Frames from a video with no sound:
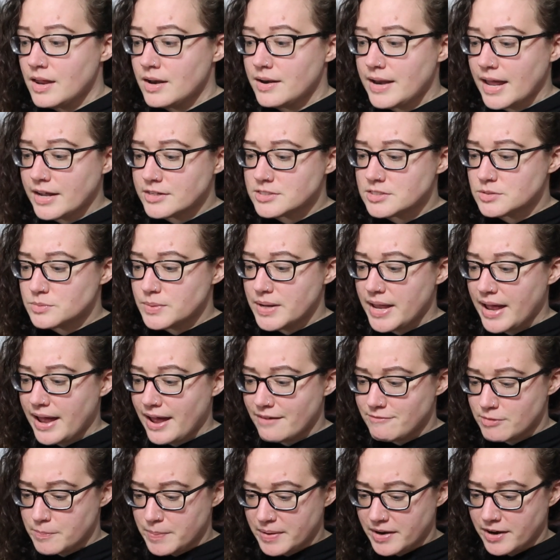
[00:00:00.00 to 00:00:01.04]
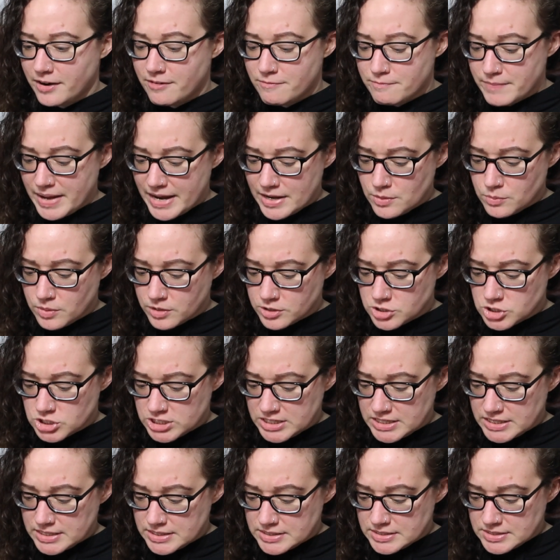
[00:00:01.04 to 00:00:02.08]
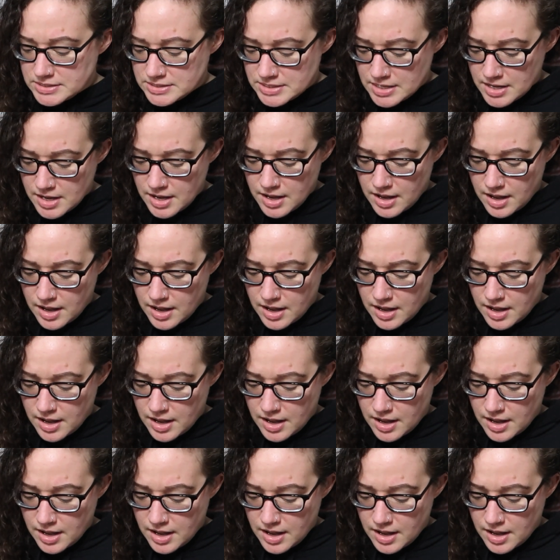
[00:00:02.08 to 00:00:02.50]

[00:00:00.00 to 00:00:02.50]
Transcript: Next, we have a pair of Madewell jeans.